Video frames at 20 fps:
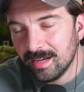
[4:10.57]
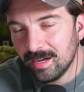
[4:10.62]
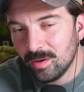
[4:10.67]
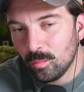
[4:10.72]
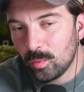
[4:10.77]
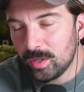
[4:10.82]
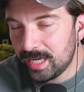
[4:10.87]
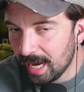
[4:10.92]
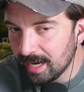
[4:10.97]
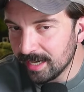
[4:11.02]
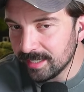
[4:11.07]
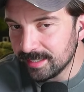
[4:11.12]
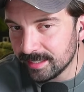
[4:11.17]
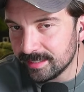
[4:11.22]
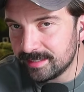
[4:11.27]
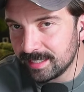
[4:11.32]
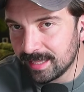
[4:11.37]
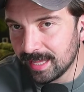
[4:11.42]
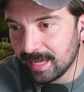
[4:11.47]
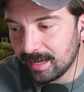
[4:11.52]

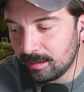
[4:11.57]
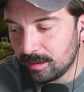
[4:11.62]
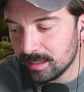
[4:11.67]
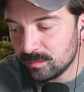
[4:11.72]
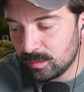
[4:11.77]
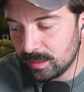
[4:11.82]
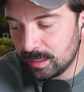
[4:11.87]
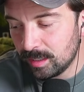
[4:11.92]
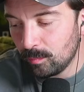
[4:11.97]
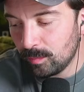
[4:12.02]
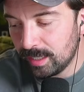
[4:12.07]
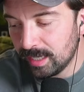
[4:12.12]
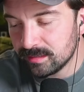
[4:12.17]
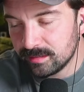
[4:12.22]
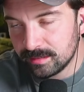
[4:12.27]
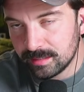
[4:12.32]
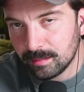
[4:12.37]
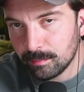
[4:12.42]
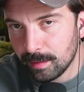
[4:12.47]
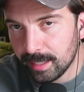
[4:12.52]
Because we got
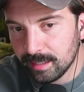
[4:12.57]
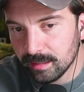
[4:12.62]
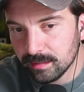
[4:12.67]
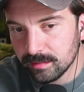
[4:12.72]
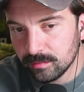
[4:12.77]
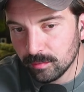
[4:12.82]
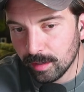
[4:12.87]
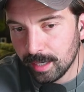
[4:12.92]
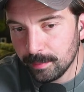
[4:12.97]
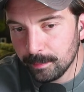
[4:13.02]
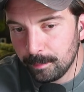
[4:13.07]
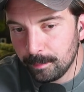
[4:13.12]
Z Megas, right?